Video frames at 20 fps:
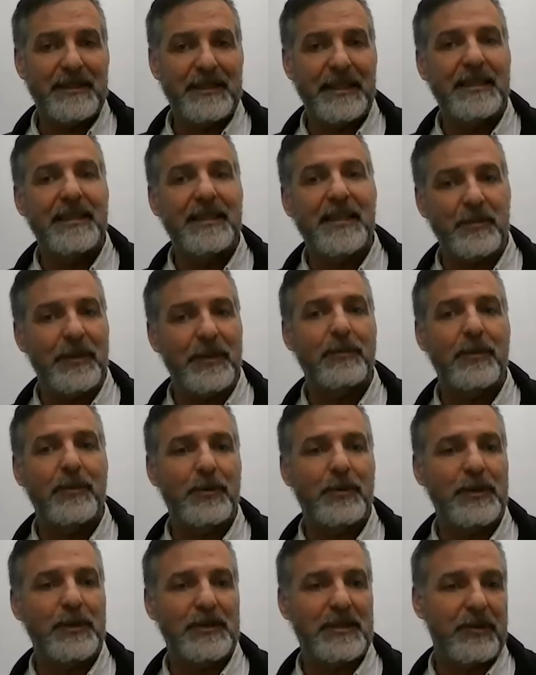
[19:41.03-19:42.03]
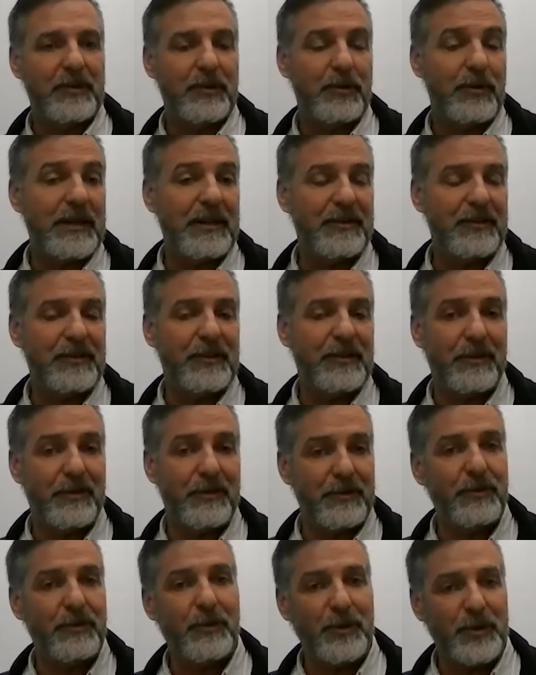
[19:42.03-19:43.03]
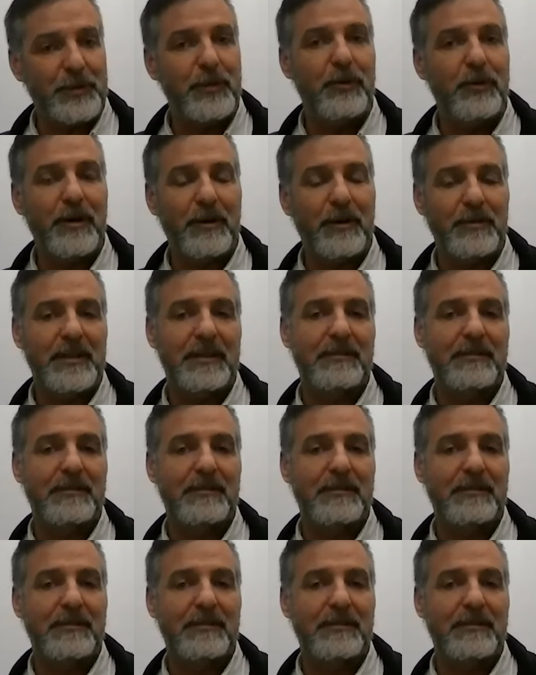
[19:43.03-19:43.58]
in as member owners of our credit union through those programs